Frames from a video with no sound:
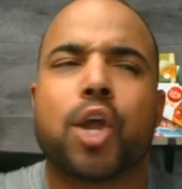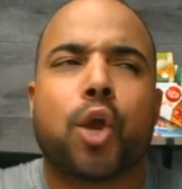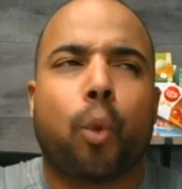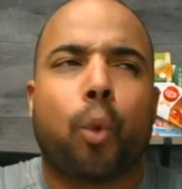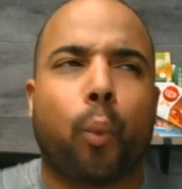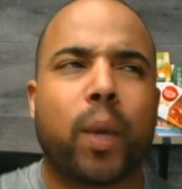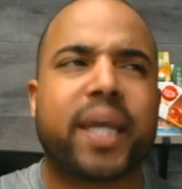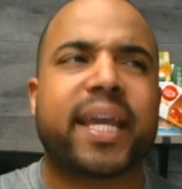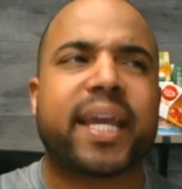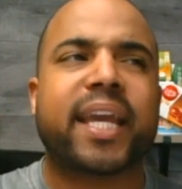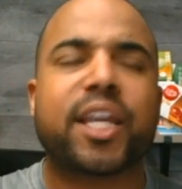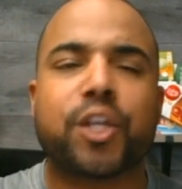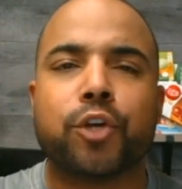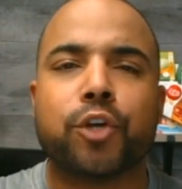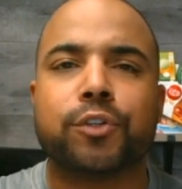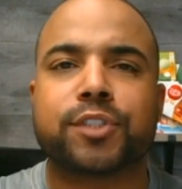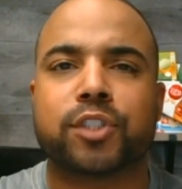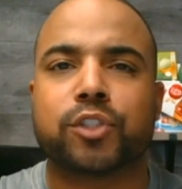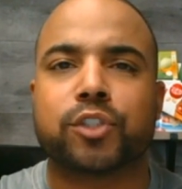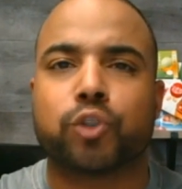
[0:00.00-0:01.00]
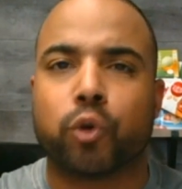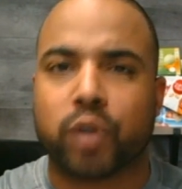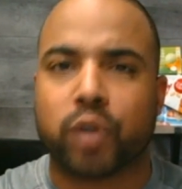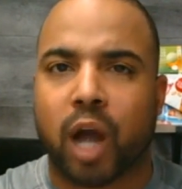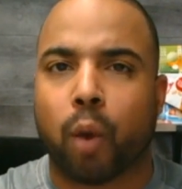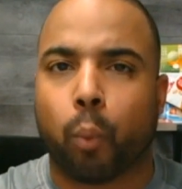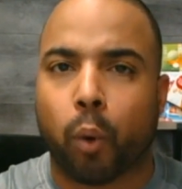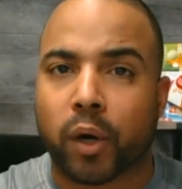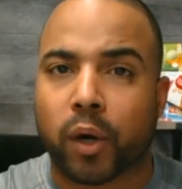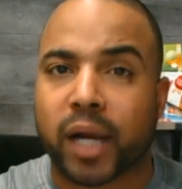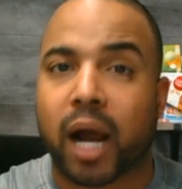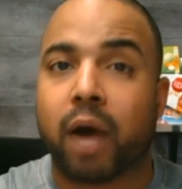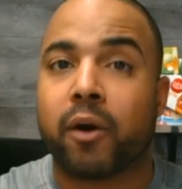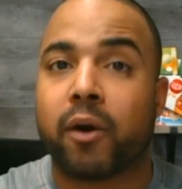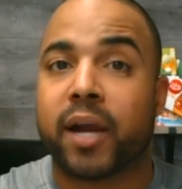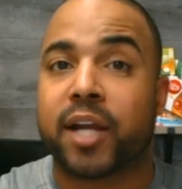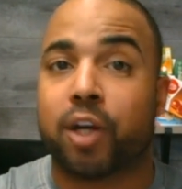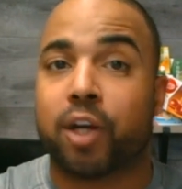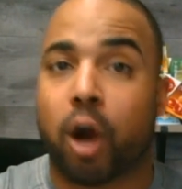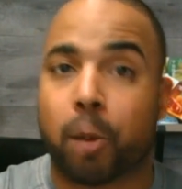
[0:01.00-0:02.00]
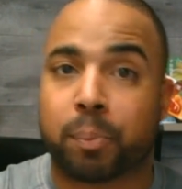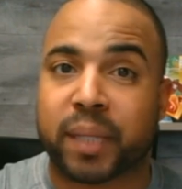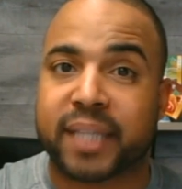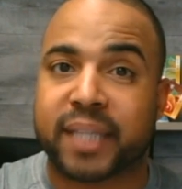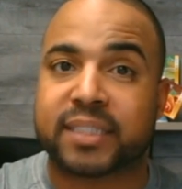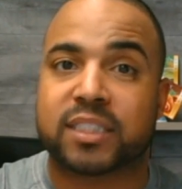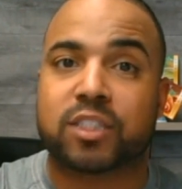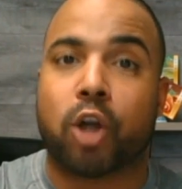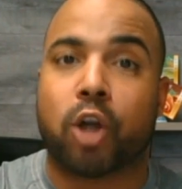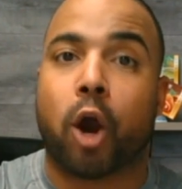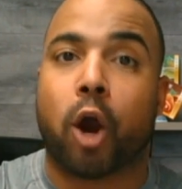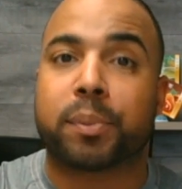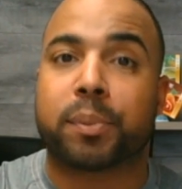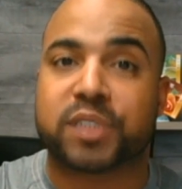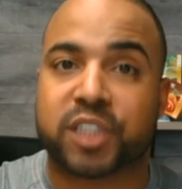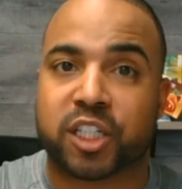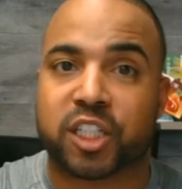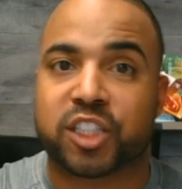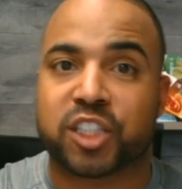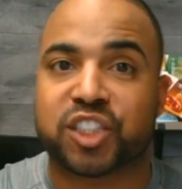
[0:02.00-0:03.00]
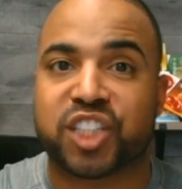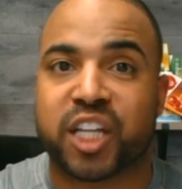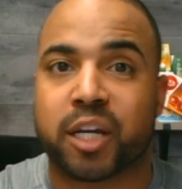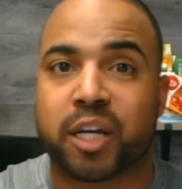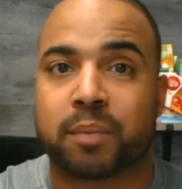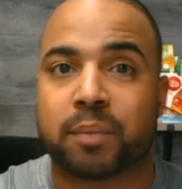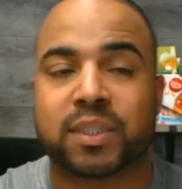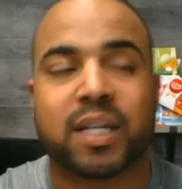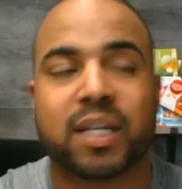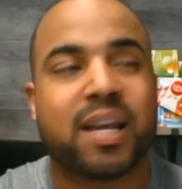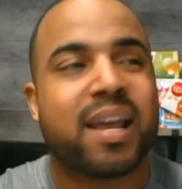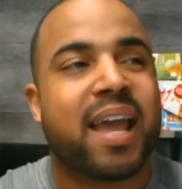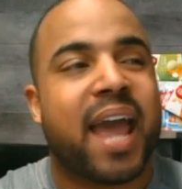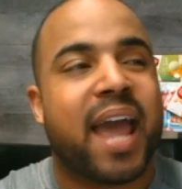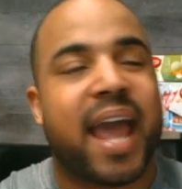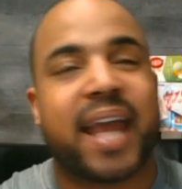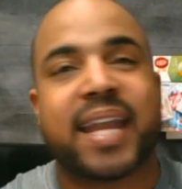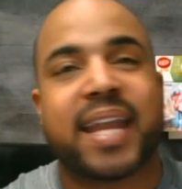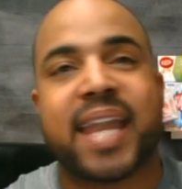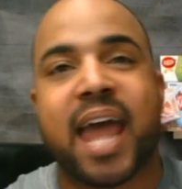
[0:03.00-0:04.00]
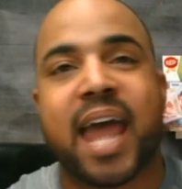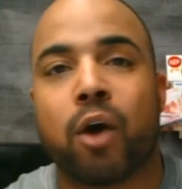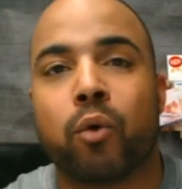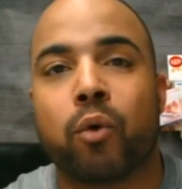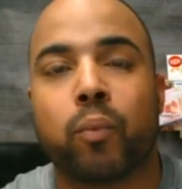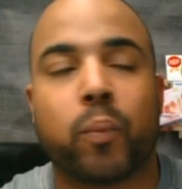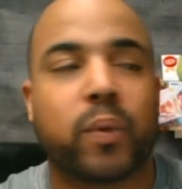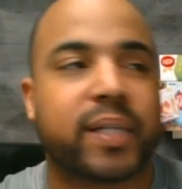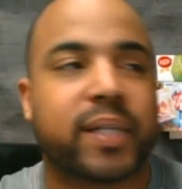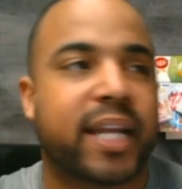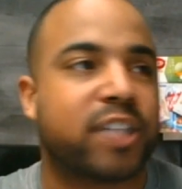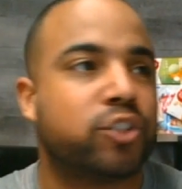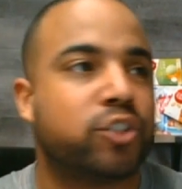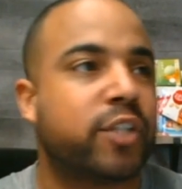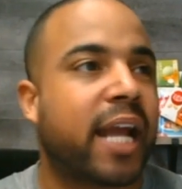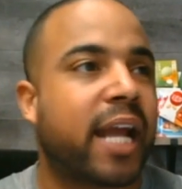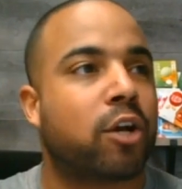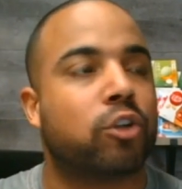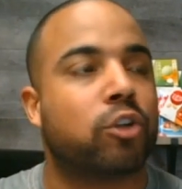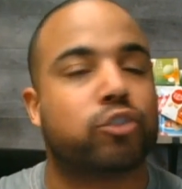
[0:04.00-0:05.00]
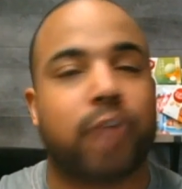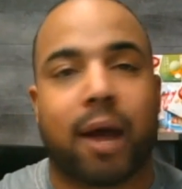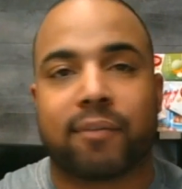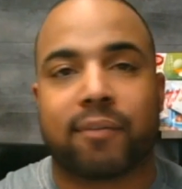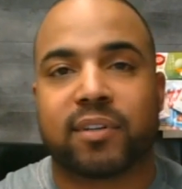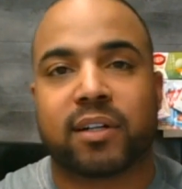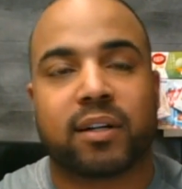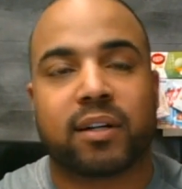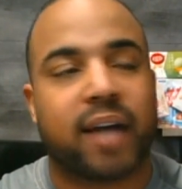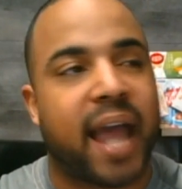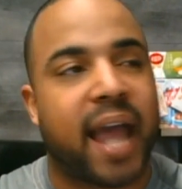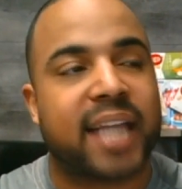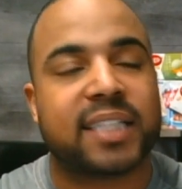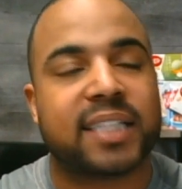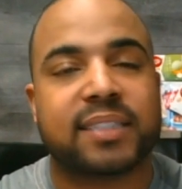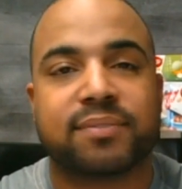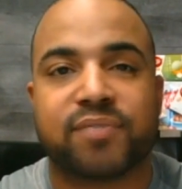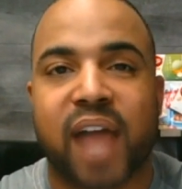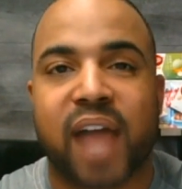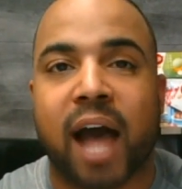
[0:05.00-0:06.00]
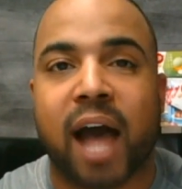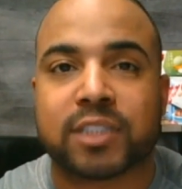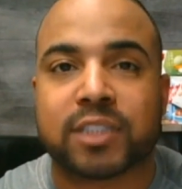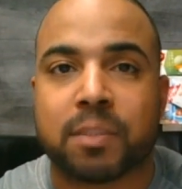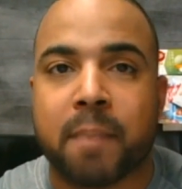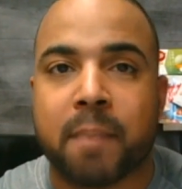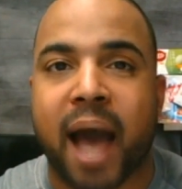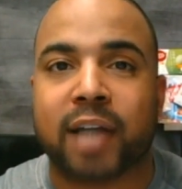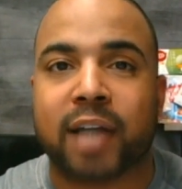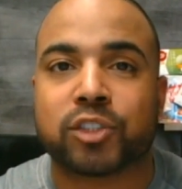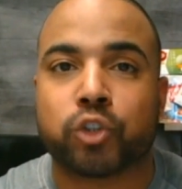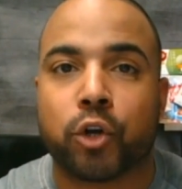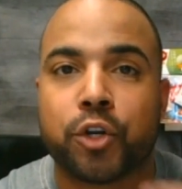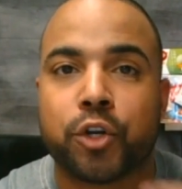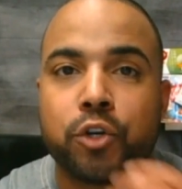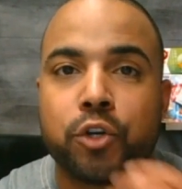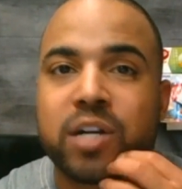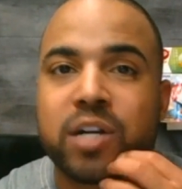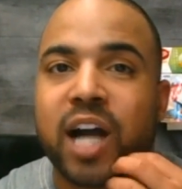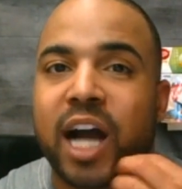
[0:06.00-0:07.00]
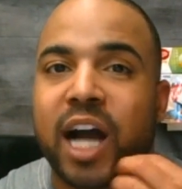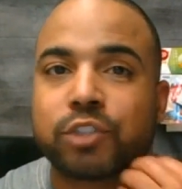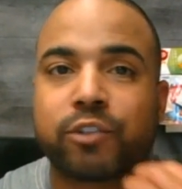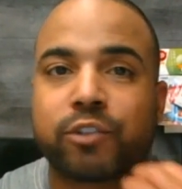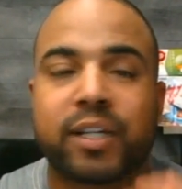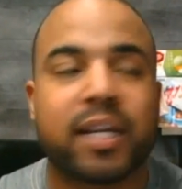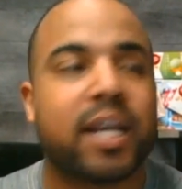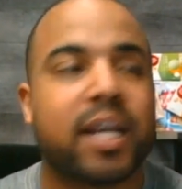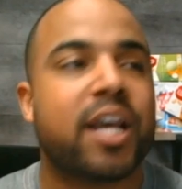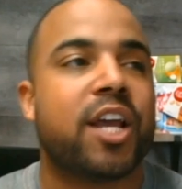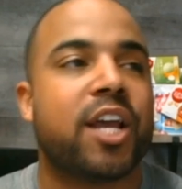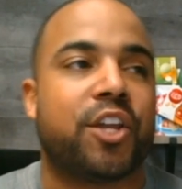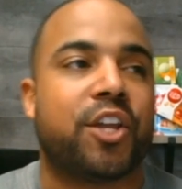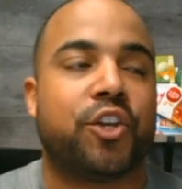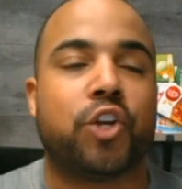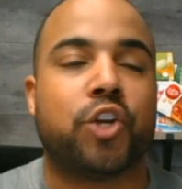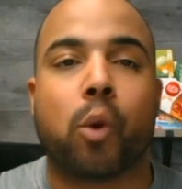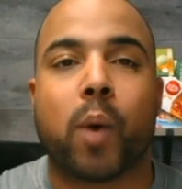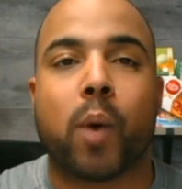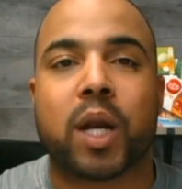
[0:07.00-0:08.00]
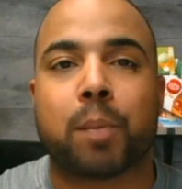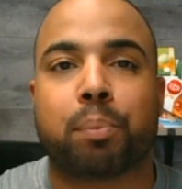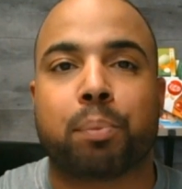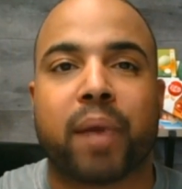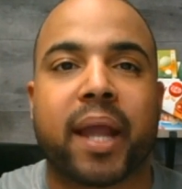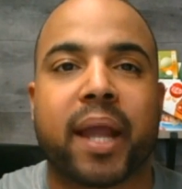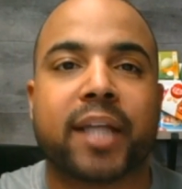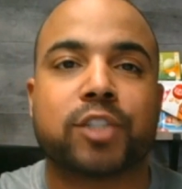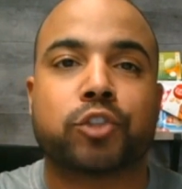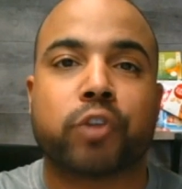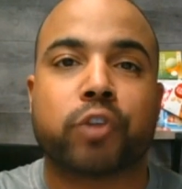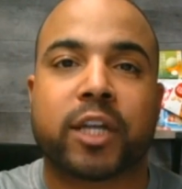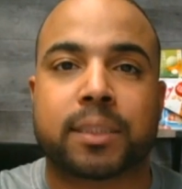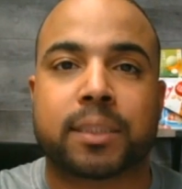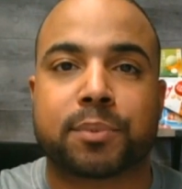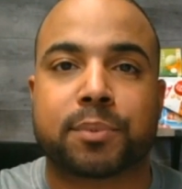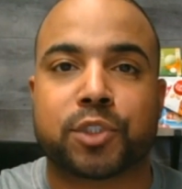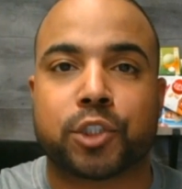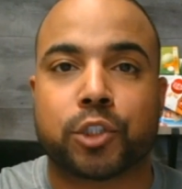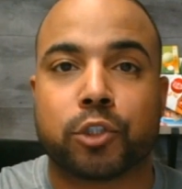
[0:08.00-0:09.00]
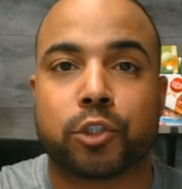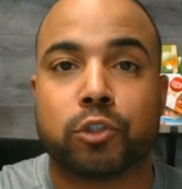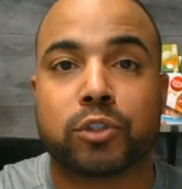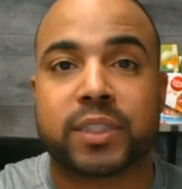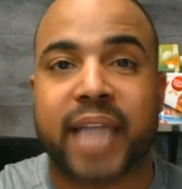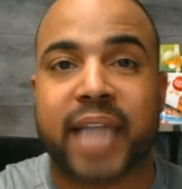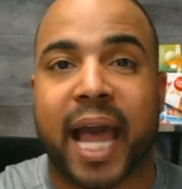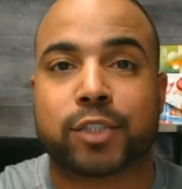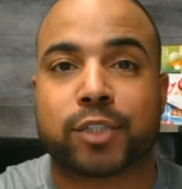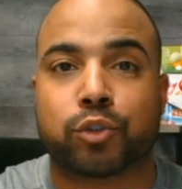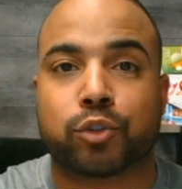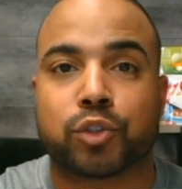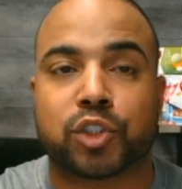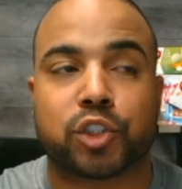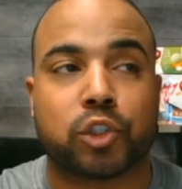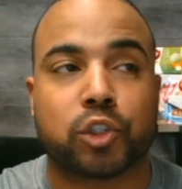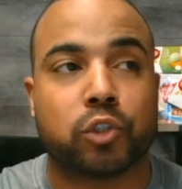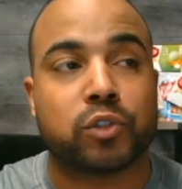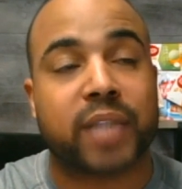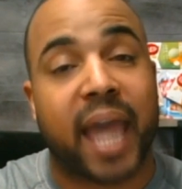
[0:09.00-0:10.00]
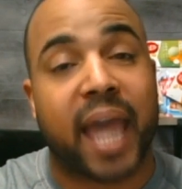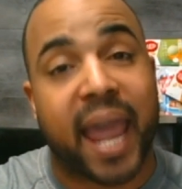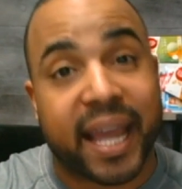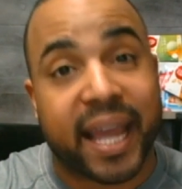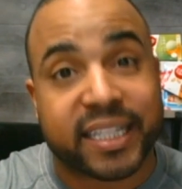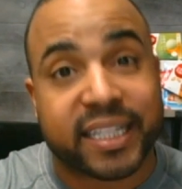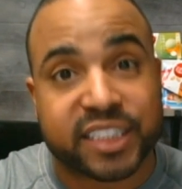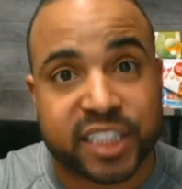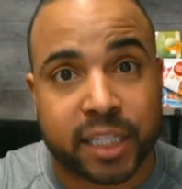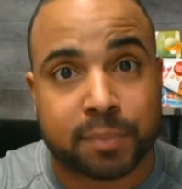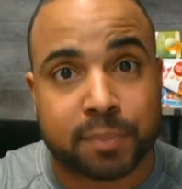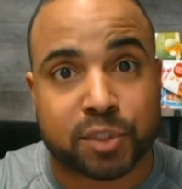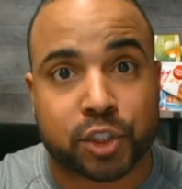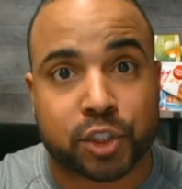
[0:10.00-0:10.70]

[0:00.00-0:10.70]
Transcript: we get used to doing our workout in our places, our particular gyms. And now that you got to go travel 8,000 miles to a new country, you don't want to bring dress-up shoes, casual shoes, and gym